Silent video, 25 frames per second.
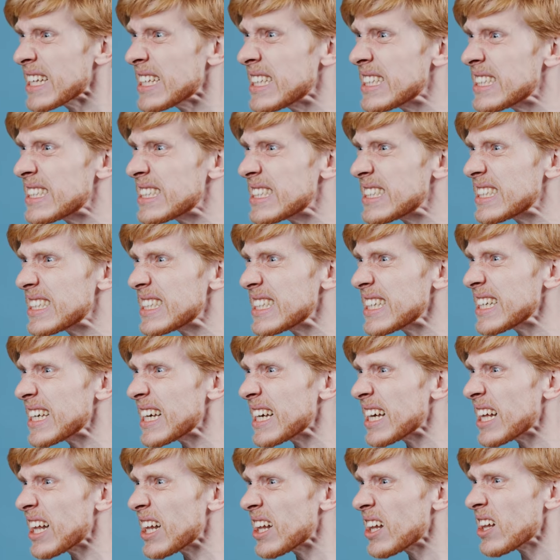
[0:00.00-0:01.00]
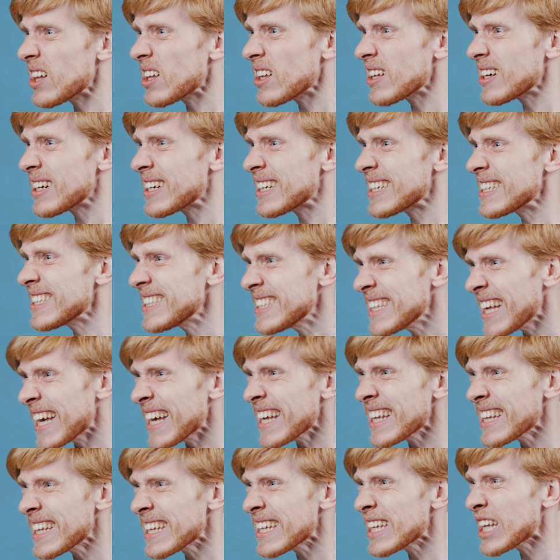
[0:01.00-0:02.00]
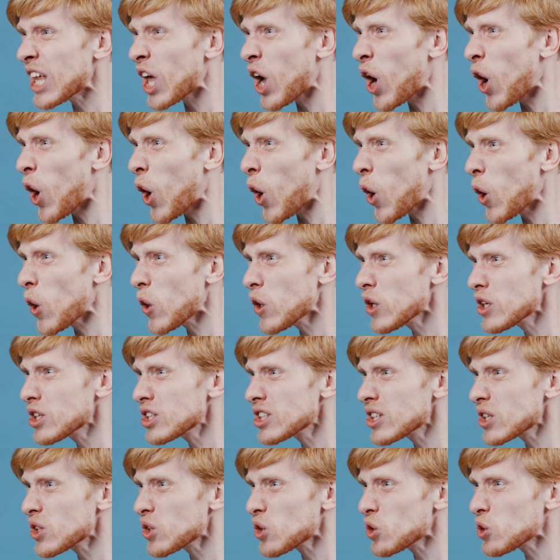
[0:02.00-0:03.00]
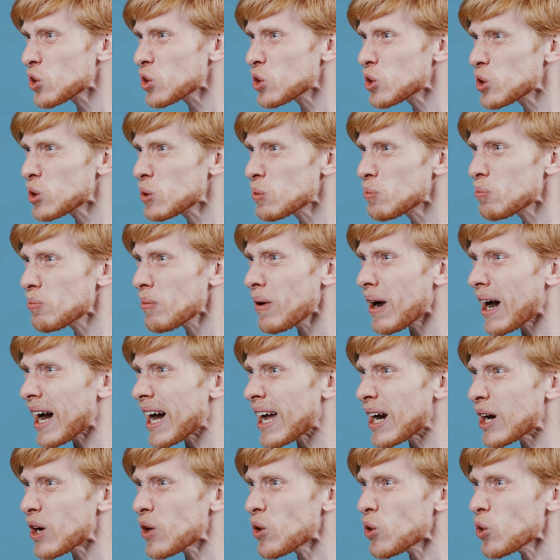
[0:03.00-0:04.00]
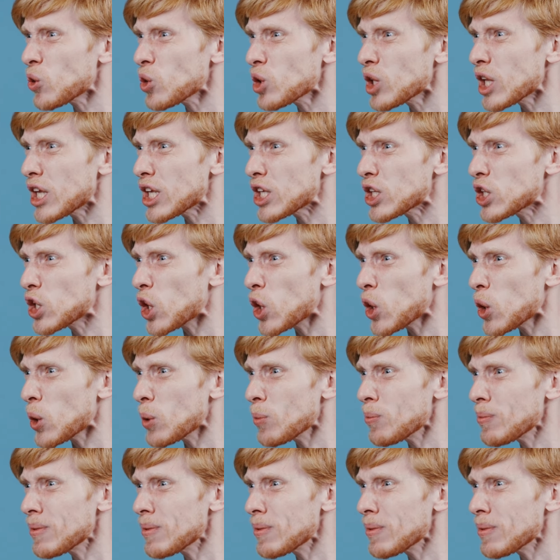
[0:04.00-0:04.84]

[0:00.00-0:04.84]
Why are you being so gobby? Just sit down and have a quiet